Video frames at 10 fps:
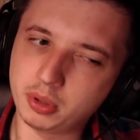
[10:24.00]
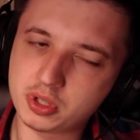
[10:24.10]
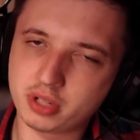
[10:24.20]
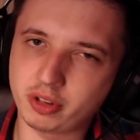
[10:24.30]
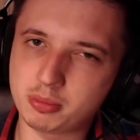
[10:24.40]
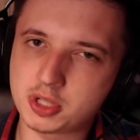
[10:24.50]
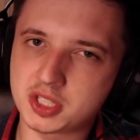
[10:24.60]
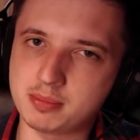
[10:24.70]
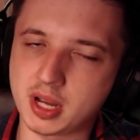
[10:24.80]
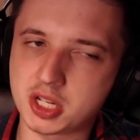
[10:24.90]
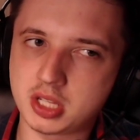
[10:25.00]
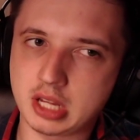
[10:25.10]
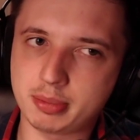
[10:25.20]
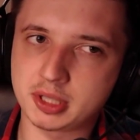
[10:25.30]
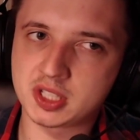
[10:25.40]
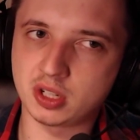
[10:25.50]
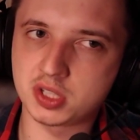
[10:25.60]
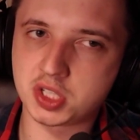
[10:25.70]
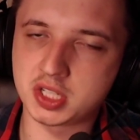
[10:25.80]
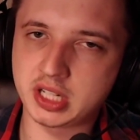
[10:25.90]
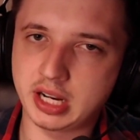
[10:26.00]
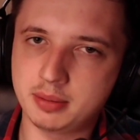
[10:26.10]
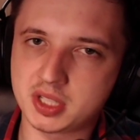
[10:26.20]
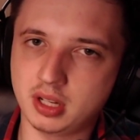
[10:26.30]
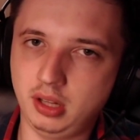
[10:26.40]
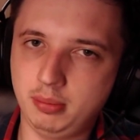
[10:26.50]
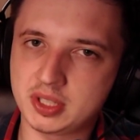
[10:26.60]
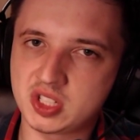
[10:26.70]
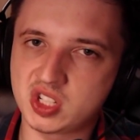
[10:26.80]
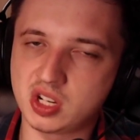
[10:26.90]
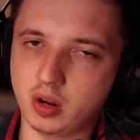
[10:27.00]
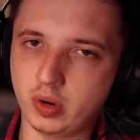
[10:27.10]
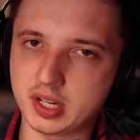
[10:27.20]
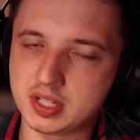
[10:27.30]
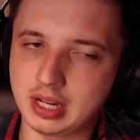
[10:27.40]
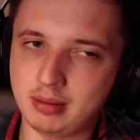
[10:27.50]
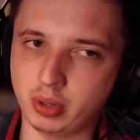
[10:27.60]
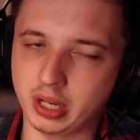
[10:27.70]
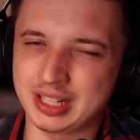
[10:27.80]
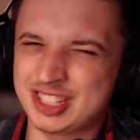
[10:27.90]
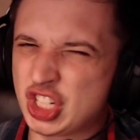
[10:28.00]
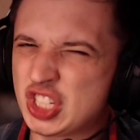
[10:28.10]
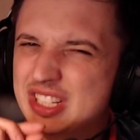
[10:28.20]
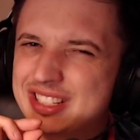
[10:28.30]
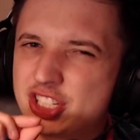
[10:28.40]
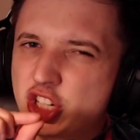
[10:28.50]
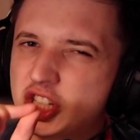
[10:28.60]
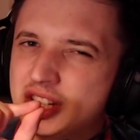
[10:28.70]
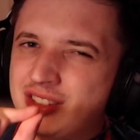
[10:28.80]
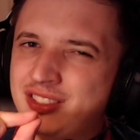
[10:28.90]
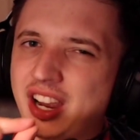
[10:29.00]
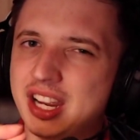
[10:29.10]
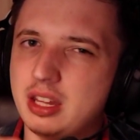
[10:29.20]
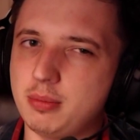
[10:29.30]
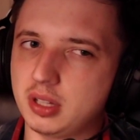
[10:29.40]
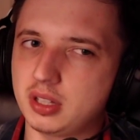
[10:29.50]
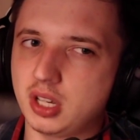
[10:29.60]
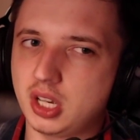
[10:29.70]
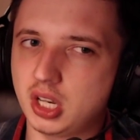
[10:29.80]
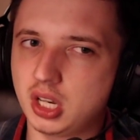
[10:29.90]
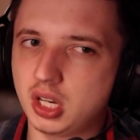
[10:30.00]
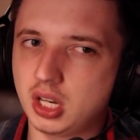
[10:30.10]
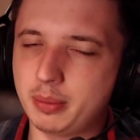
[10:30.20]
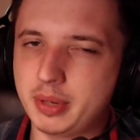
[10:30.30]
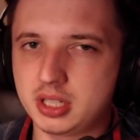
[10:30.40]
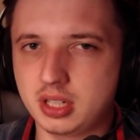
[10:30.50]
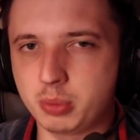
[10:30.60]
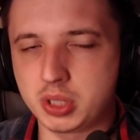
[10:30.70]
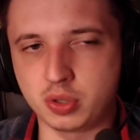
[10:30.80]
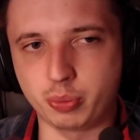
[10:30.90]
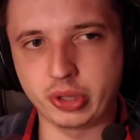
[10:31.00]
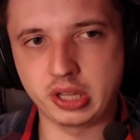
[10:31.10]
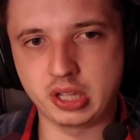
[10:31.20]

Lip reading: sure if I'm just imagining that, but it's also at times a little bit slower in tempo, like just a tiny bit. Am I tripping?